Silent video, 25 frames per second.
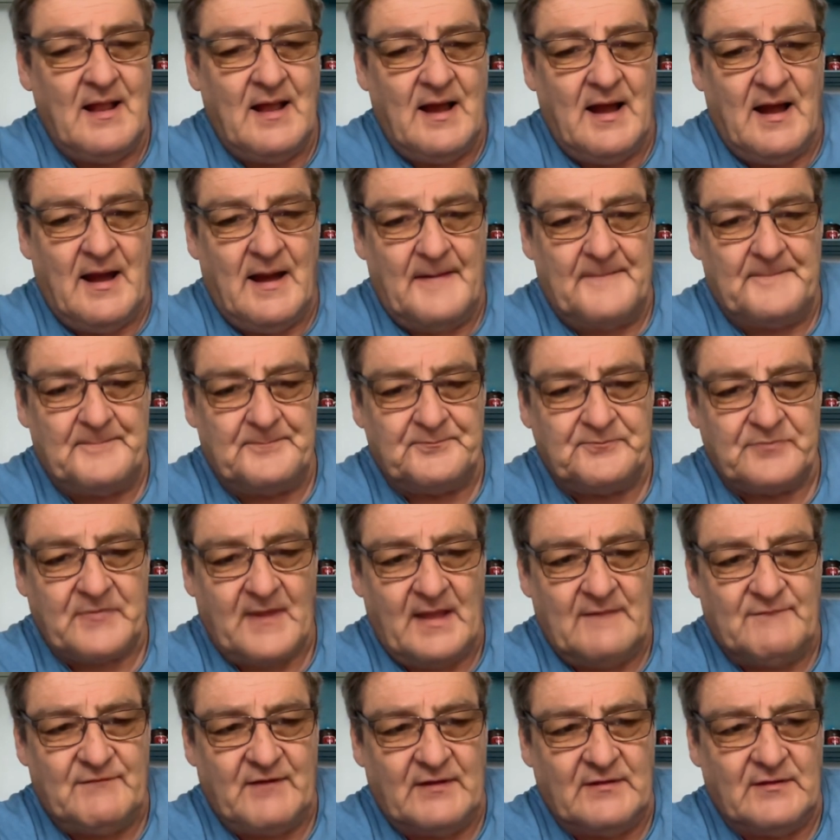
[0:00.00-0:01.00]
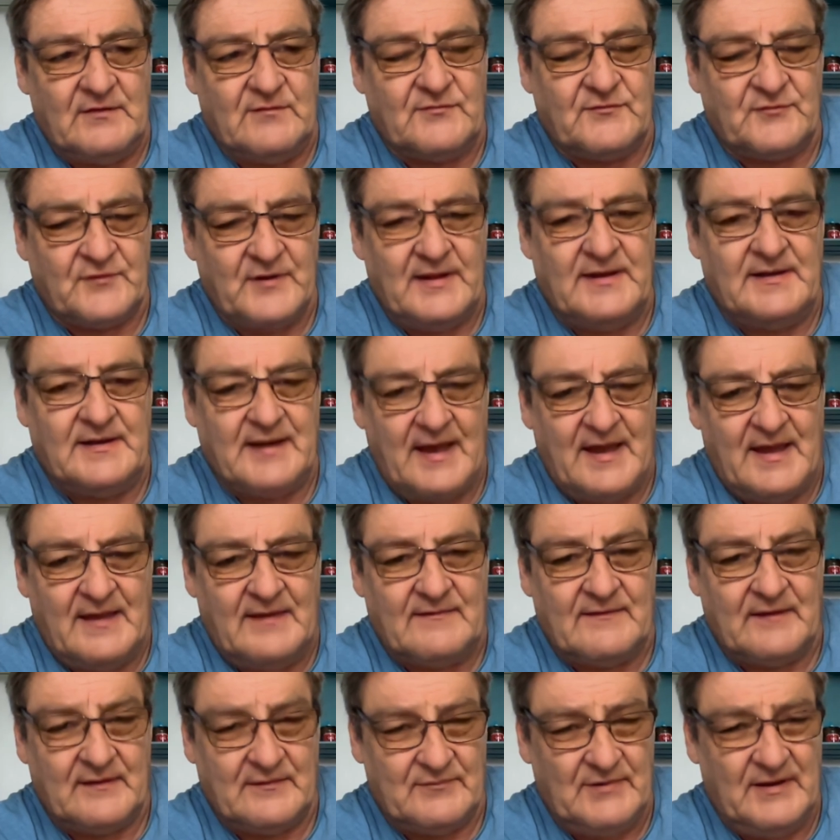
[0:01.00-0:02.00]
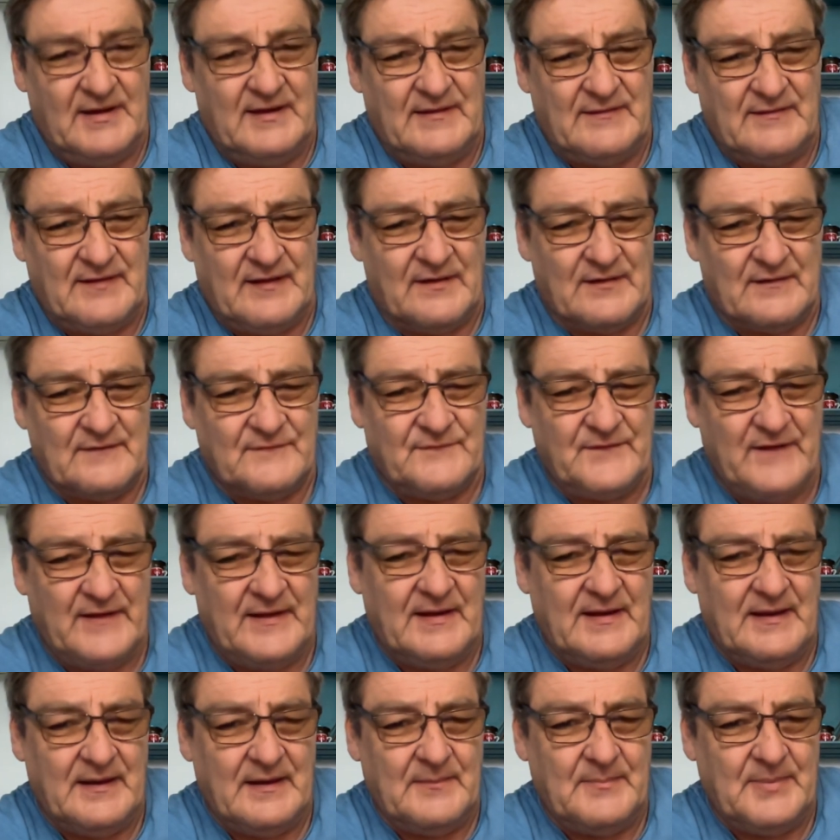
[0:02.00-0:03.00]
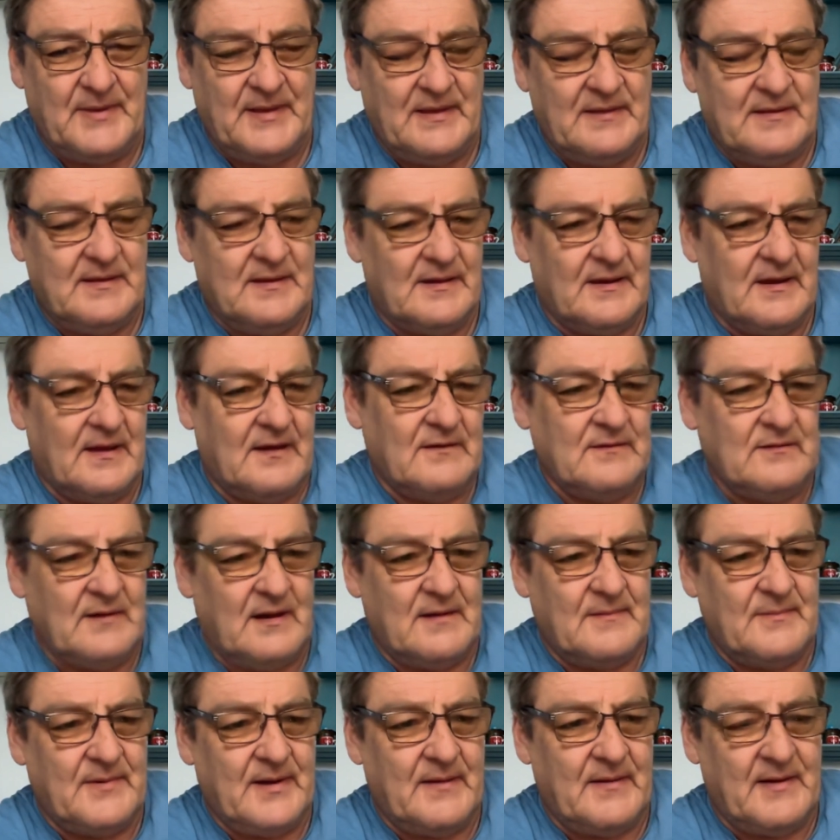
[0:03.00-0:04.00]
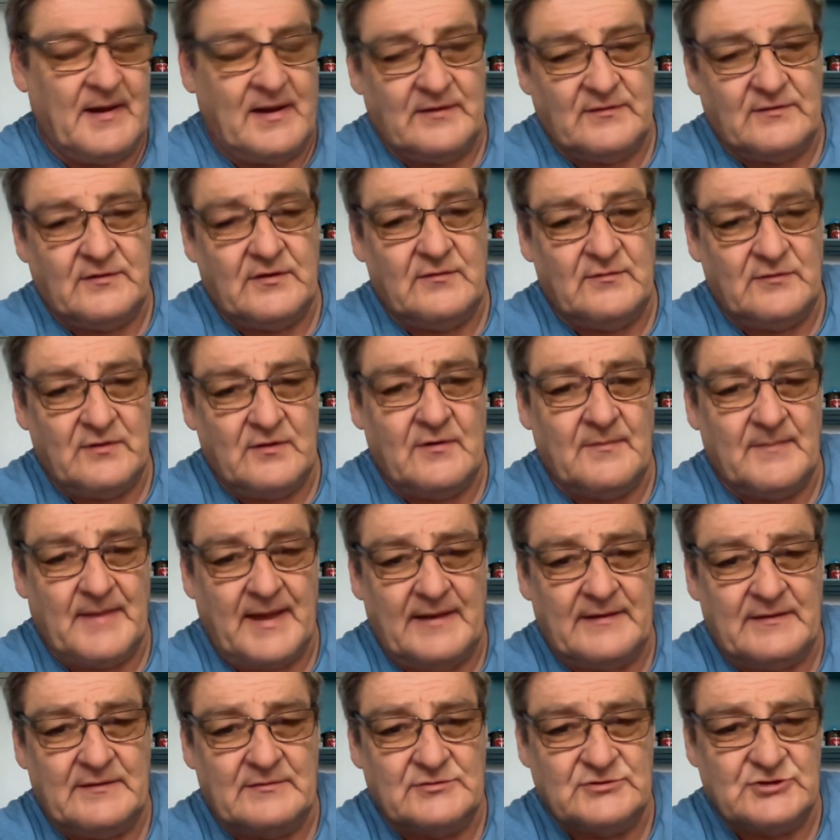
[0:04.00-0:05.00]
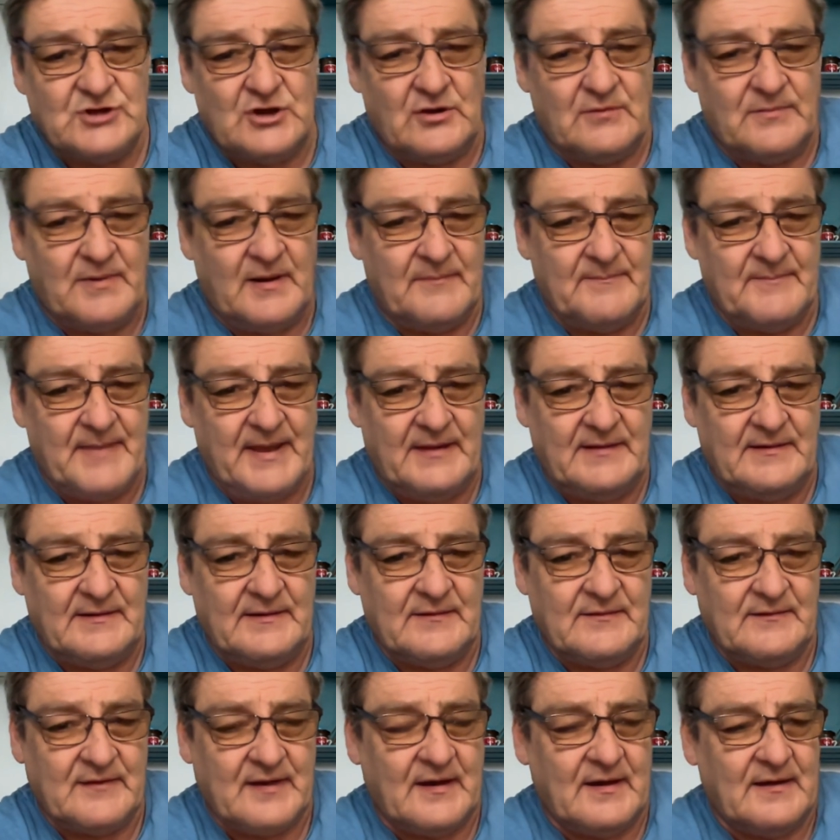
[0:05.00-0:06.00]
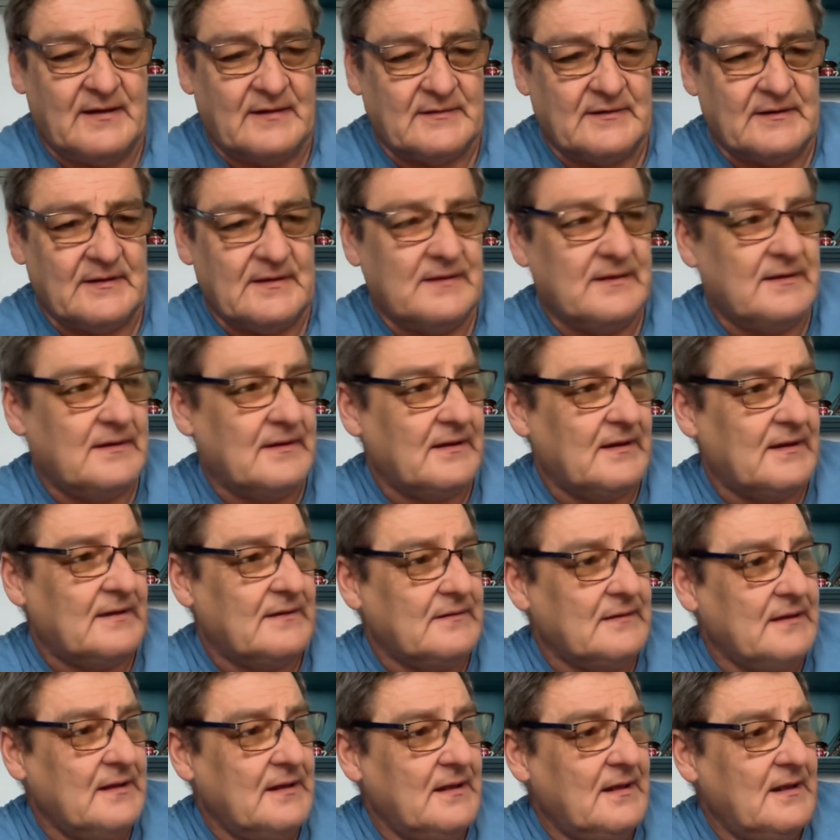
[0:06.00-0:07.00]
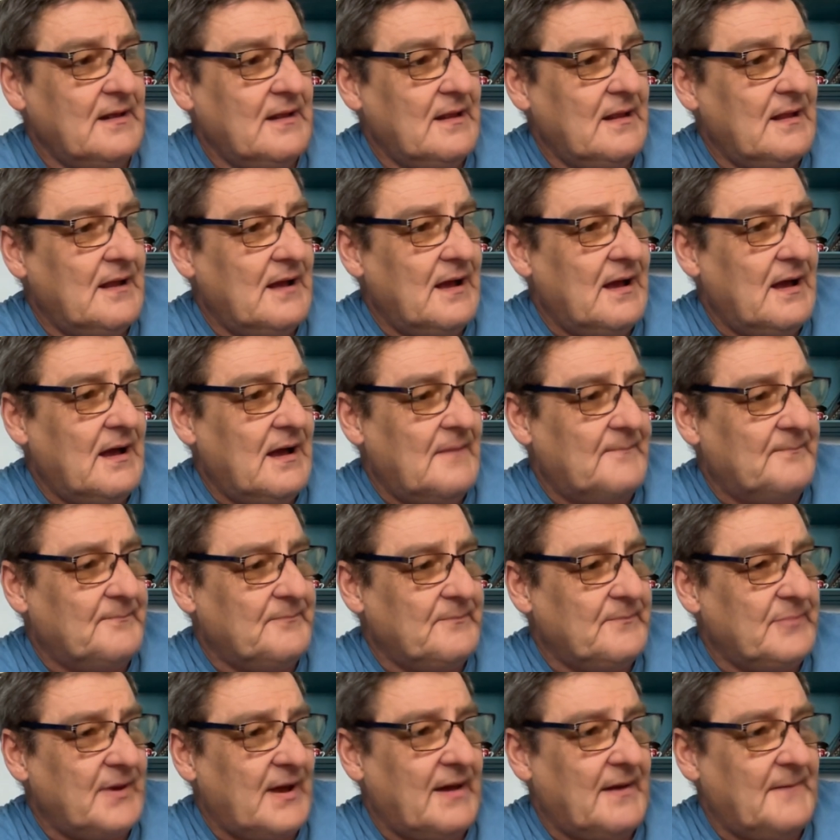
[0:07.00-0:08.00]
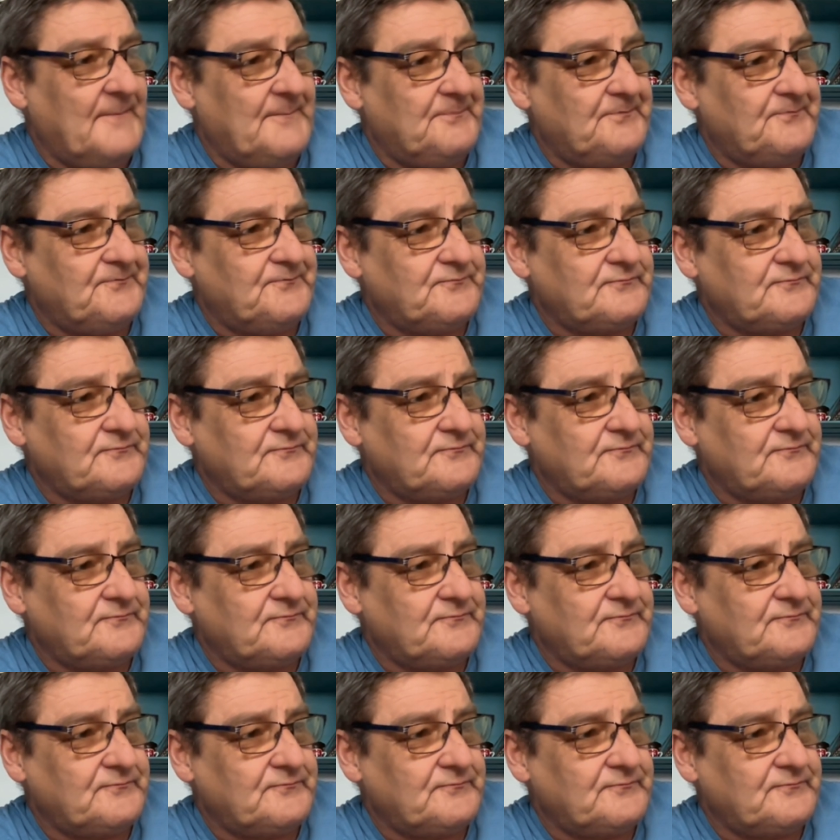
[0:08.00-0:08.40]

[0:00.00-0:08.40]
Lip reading: If I do 3 days, I really start to feel it a bit, you know. I do a manual job. I'm a maintenance gardener, you know. But